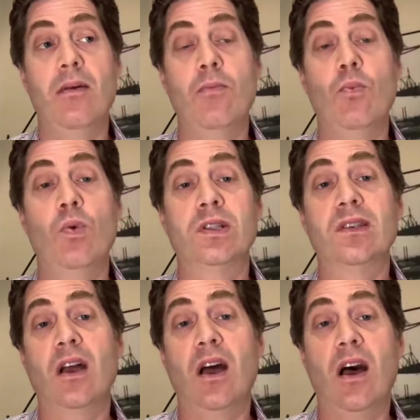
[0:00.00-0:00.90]
What's
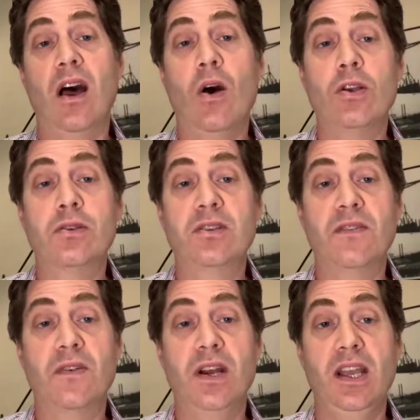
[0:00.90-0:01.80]
also
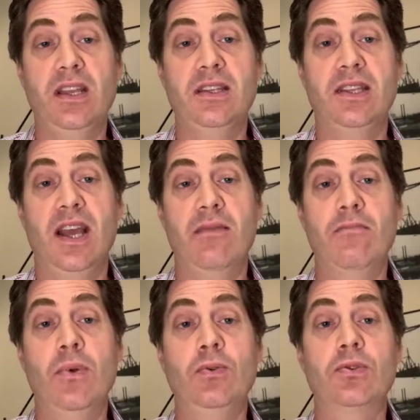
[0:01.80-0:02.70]
different is that
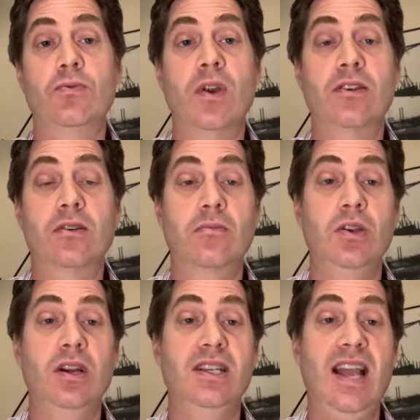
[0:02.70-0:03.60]
most rental
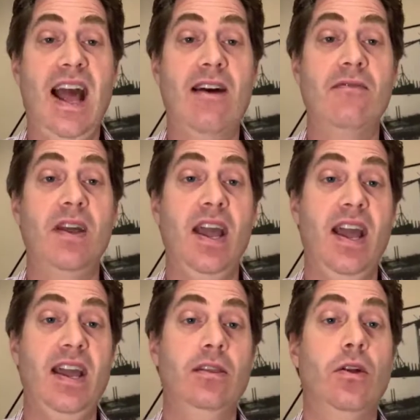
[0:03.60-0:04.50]
communities have
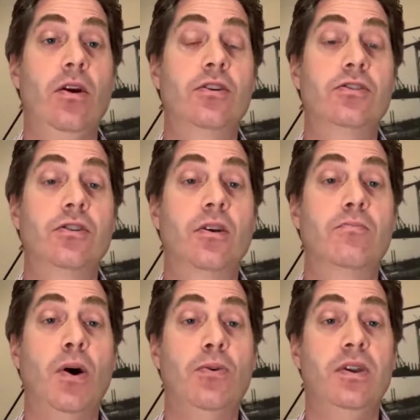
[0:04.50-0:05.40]
a larger
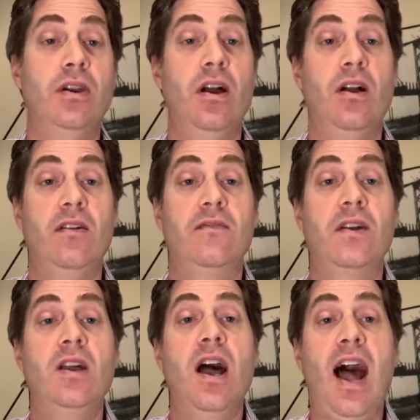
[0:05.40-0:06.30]
component of
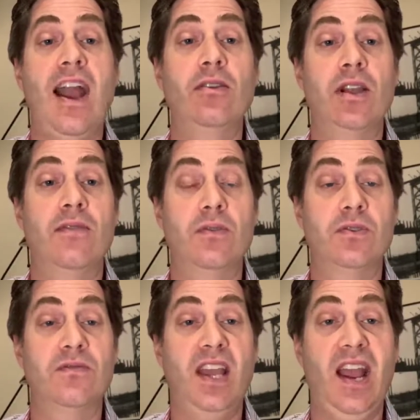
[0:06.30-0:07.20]
higher levels
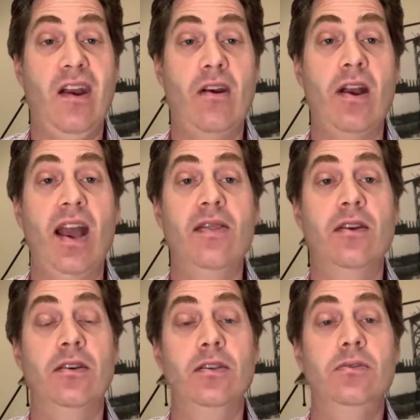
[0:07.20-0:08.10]
of care, and
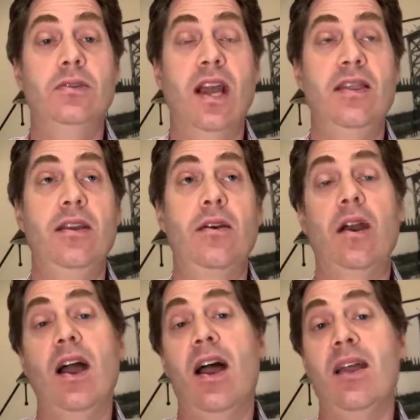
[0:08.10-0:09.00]
they're
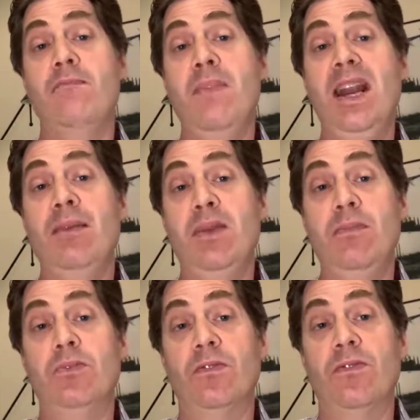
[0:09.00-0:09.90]
admitting
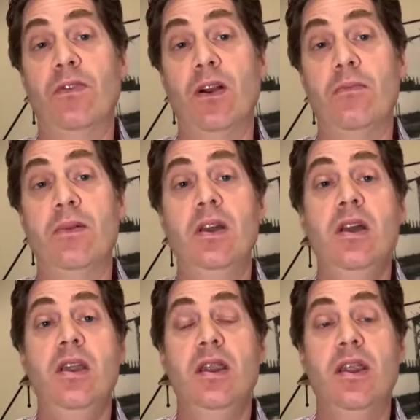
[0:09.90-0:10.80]
people from
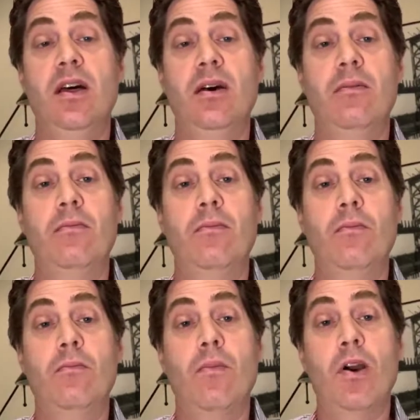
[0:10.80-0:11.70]
the
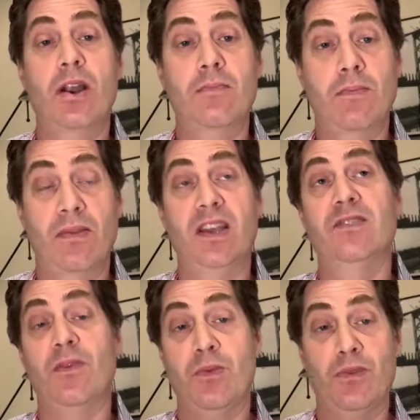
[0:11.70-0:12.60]
marketplace,
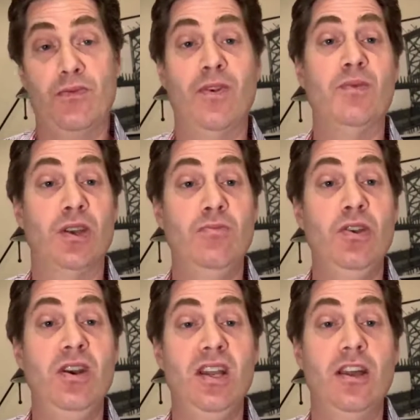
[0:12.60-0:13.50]
from the
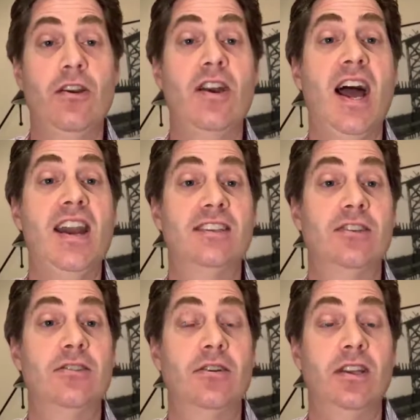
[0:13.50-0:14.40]
community, that are not
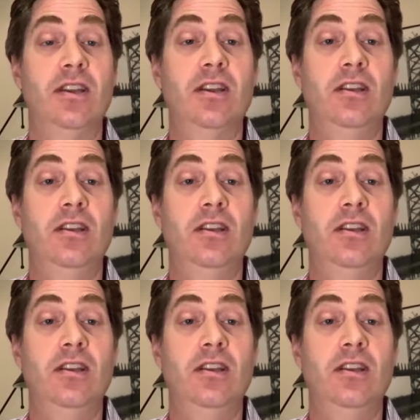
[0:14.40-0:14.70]
necessarily